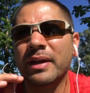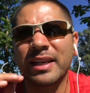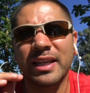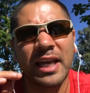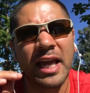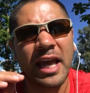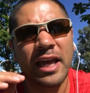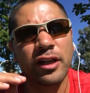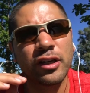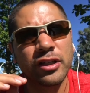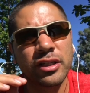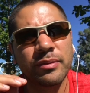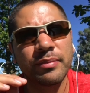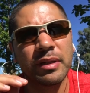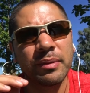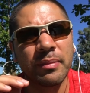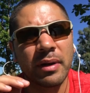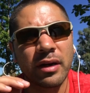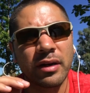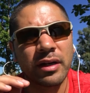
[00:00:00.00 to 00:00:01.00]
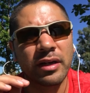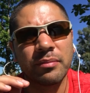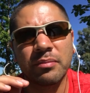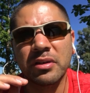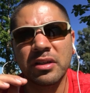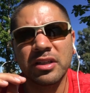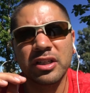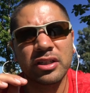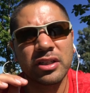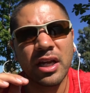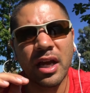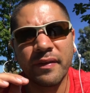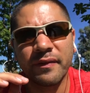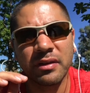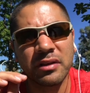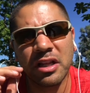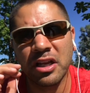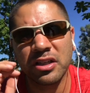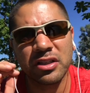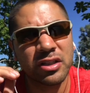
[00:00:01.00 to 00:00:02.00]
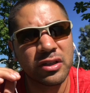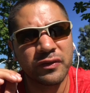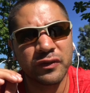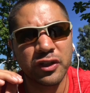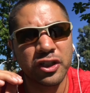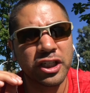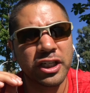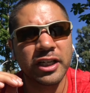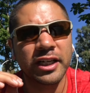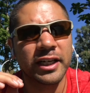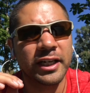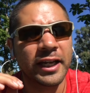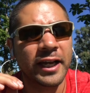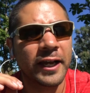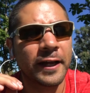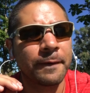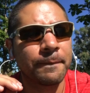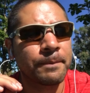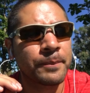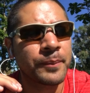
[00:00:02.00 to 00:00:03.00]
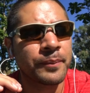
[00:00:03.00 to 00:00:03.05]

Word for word: engaged to be married but just haven't lost their virginity yet.